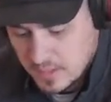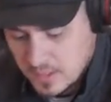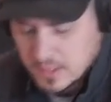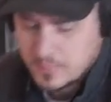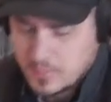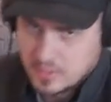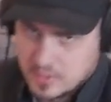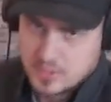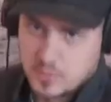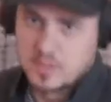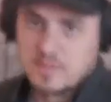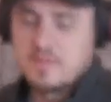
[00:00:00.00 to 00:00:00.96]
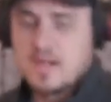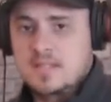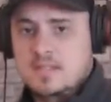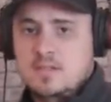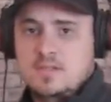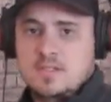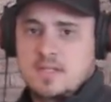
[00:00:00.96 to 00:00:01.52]
computer should work fine
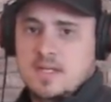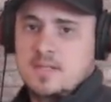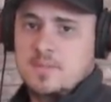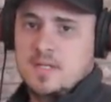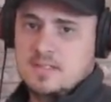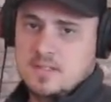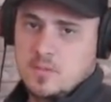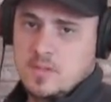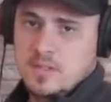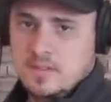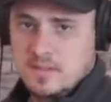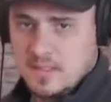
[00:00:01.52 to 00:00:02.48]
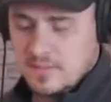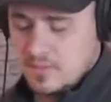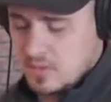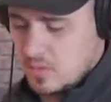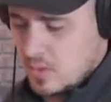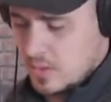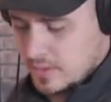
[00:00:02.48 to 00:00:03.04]
too. It just kind of depends on what level of
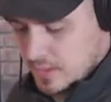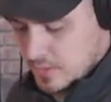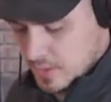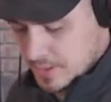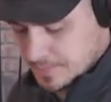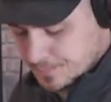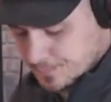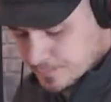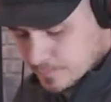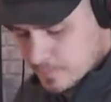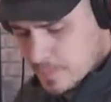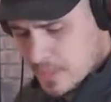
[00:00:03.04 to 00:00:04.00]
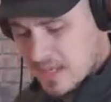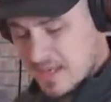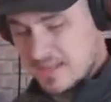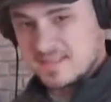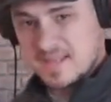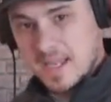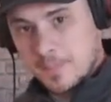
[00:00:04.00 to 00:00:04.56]
quality you want in
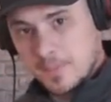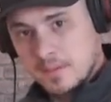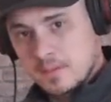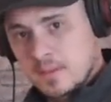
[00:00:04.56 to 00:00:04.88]
Skype.